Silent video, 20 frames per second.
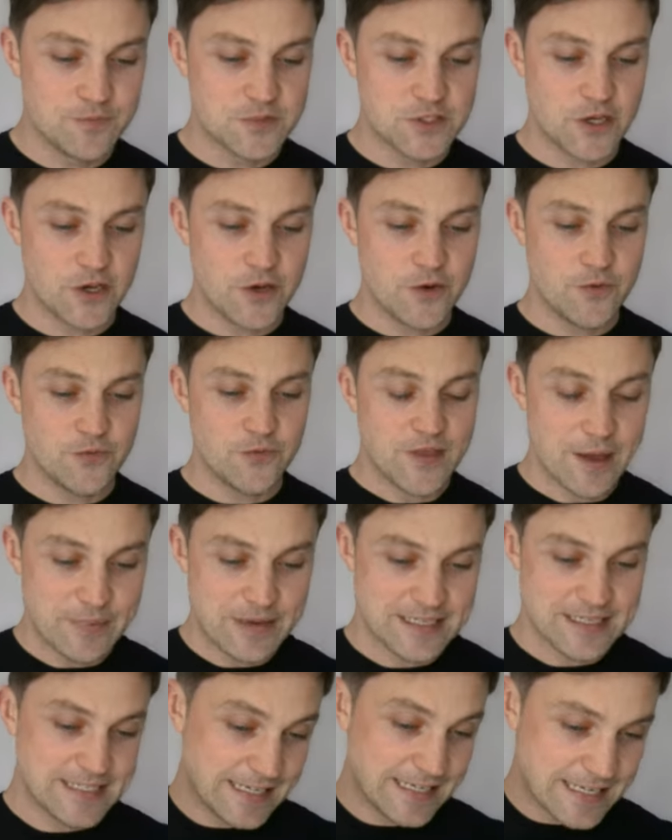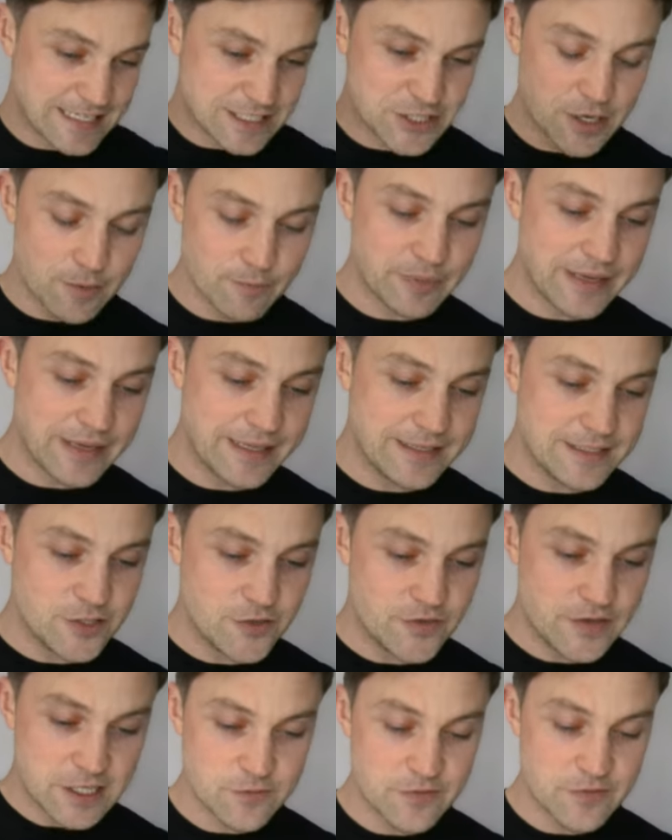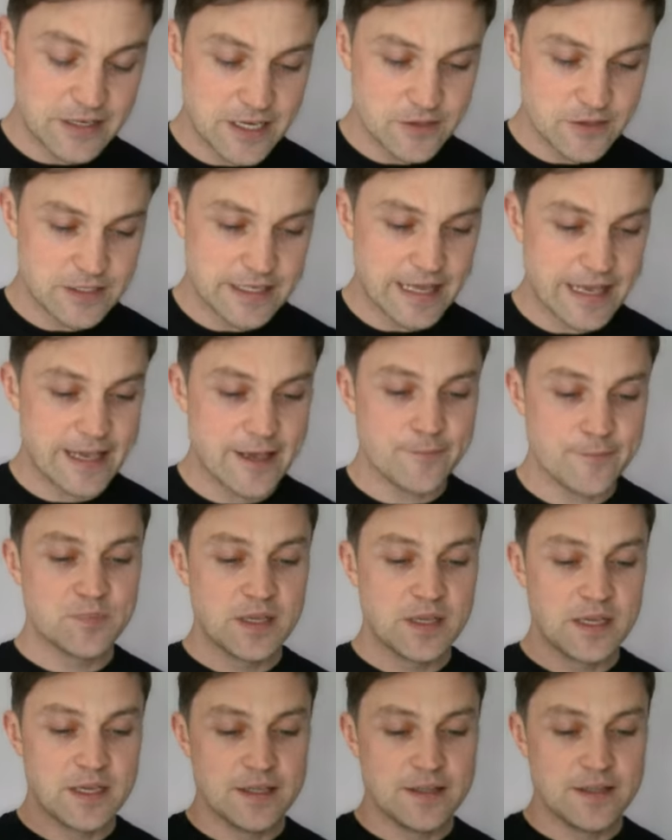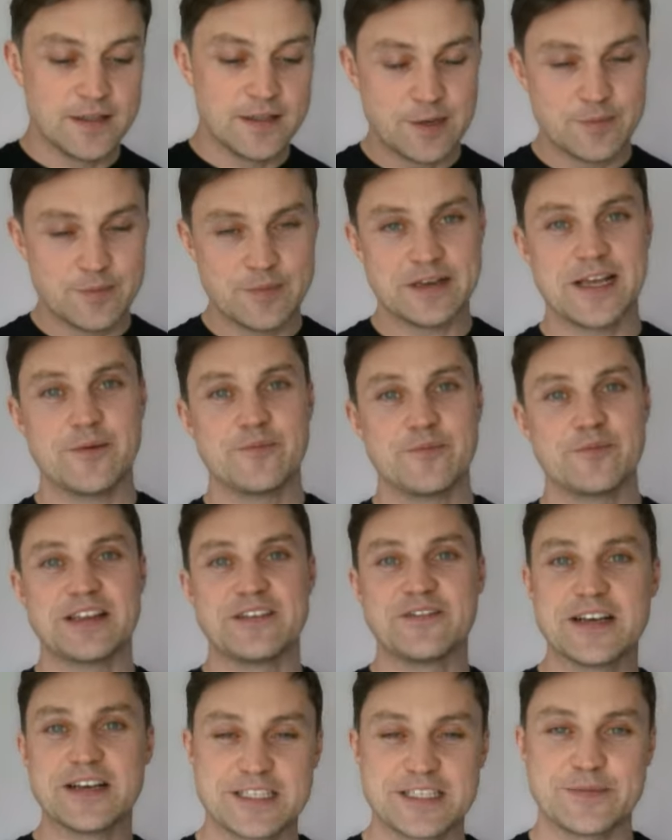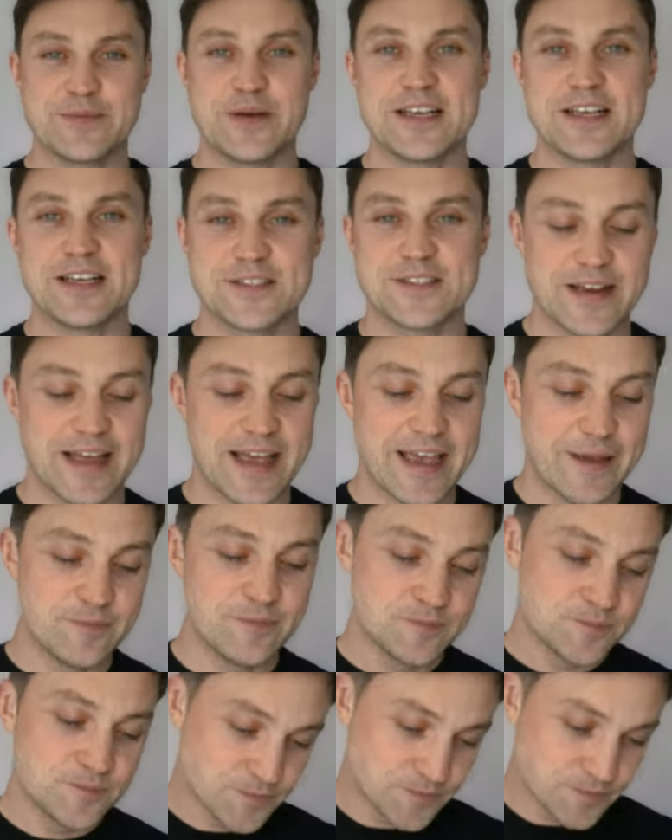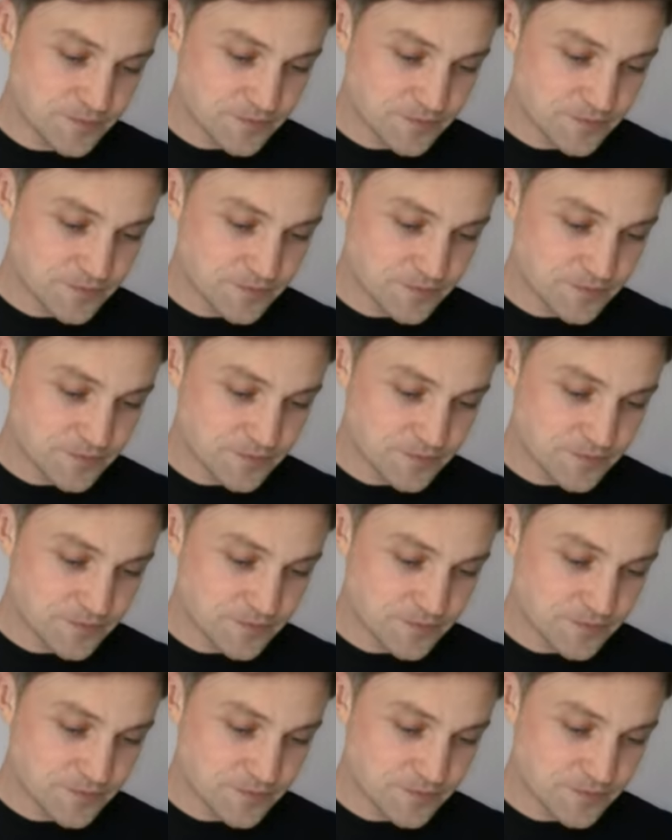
So that being said, let's jump into this video today, limited company versus personal name.